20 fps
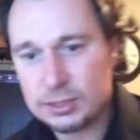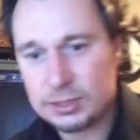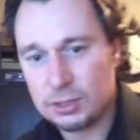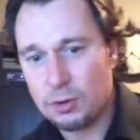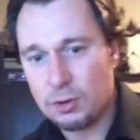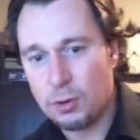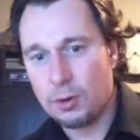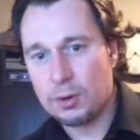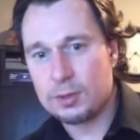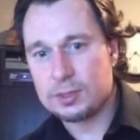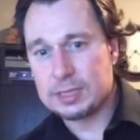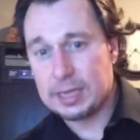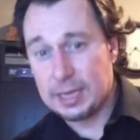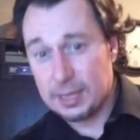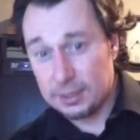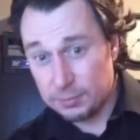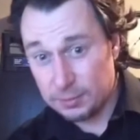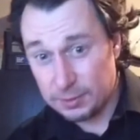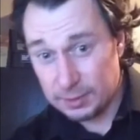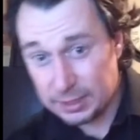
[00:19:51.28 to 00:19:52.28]
a course I
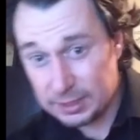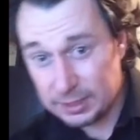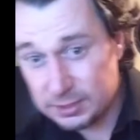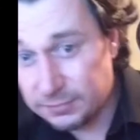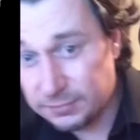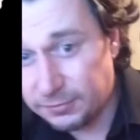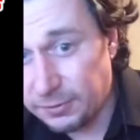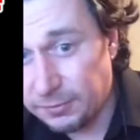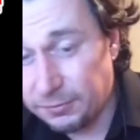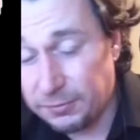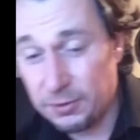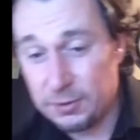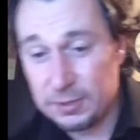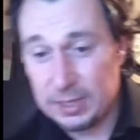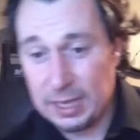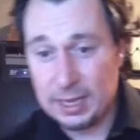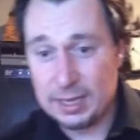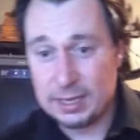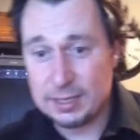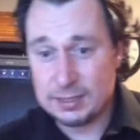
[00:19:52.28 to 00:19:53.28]
had released for a few
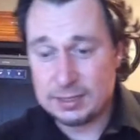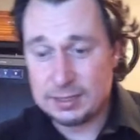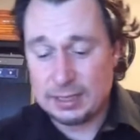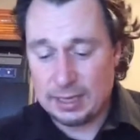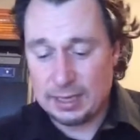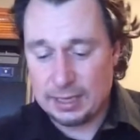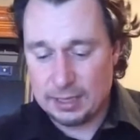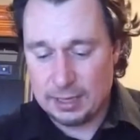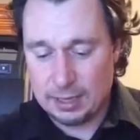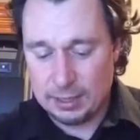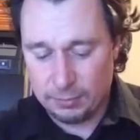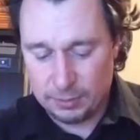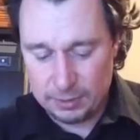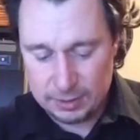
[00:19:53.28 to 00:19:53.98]
days, and I